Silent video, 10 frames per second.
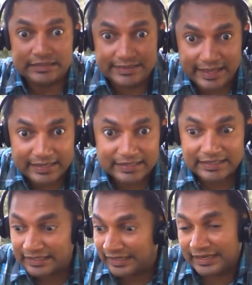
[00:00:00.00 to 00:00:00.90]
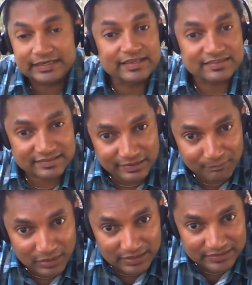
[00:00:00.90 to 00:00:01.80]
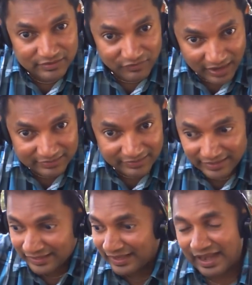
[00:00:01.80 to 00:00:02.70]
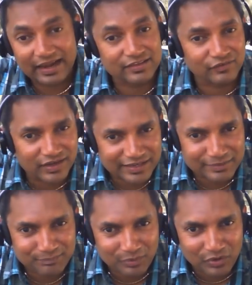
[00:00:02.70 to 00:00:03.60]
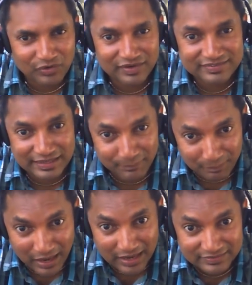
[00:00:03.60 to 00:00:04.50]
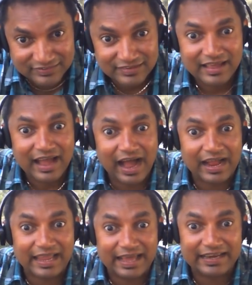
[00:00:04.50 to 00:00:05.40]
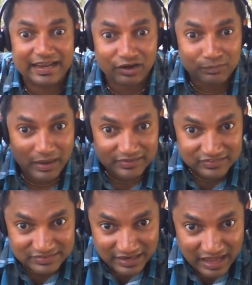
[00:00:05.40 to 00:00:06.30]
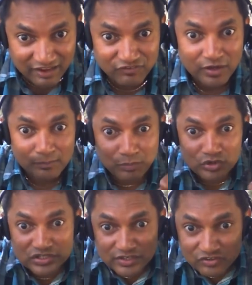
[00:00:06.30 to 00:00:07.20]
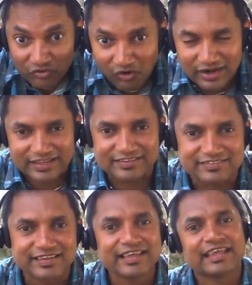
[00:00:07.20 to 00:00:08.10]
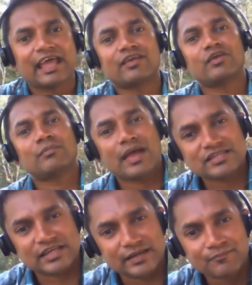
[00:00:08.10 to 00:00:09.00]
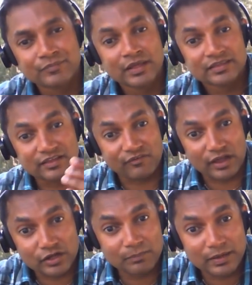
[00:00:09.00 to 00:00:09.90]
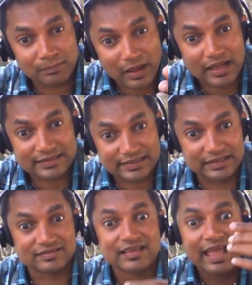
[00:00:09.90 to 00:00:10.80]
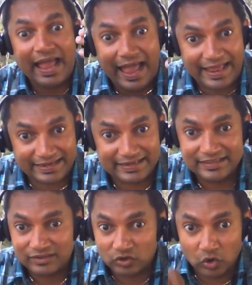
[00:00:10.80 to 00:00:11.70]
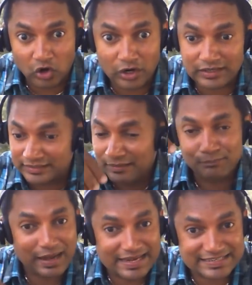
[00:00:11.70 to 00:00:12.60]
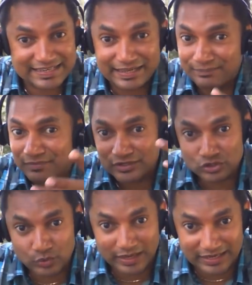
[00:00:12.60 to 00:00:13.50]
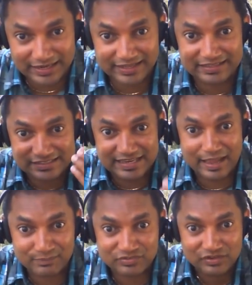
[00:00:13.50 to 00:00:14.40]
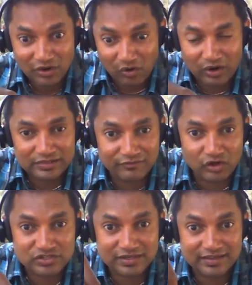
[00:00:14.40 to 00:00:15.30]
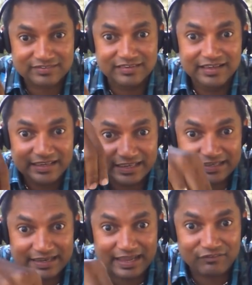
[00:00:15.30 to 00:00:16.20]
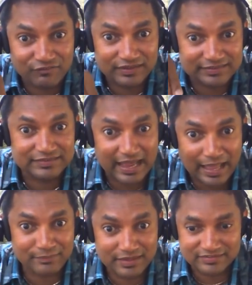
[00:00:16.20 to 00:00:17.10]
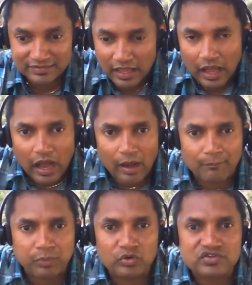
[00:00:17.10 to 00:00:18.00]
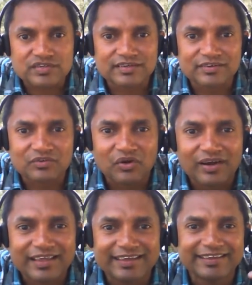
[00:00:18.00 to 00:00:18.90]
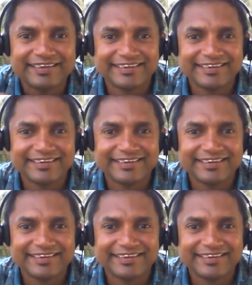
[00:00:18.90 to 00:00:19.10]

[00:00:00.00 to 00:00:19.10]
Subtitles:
then it is assembled in the factory, and the work in progress and parts are carried out by staff pushing trolleys. Can you imagine? The valuable particles and gold, platinum, jewelry, gems, all the watches engraved with diamonds are pushed in a trolley